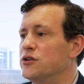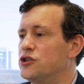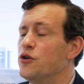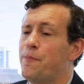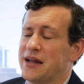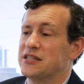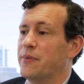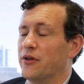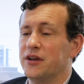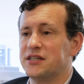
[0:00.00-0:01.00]
two
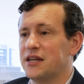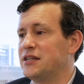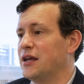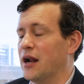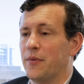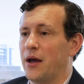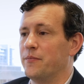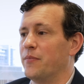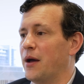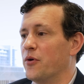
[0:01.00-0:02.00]
possibilities I see, and
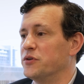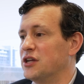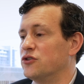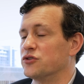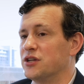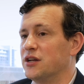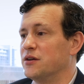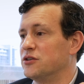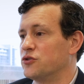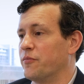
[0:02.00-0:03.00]
I'm always interested
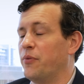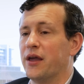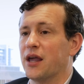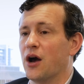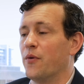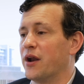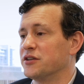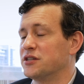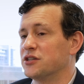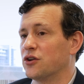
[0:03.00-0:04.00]
in sort of playing out what
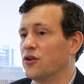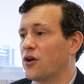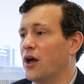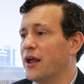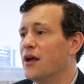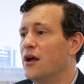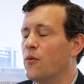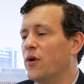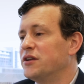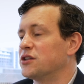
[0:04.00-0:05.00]
else this could look like.
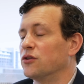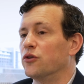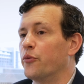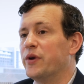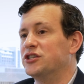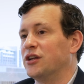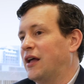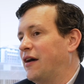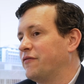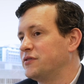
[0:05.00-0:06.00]
One is the Luigi
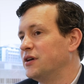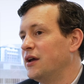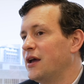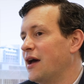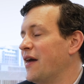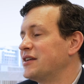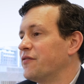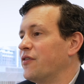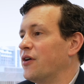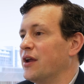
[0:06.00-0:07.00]
left. And that's a
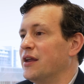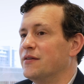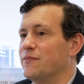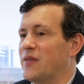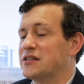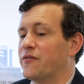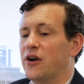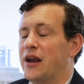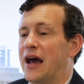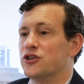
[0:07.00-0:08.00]
very
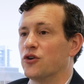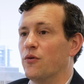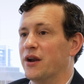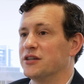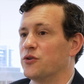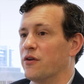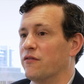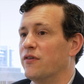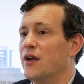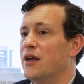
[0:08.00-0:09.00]
natural one. It's sort
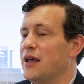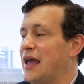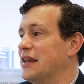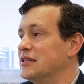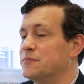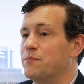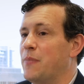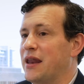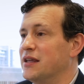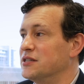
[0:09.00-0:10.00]
of, it
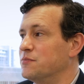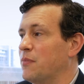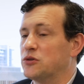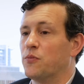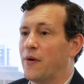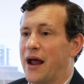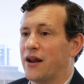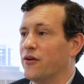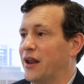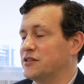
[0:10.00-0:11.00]
is much more
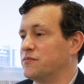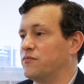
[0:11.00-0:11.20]
radical. It has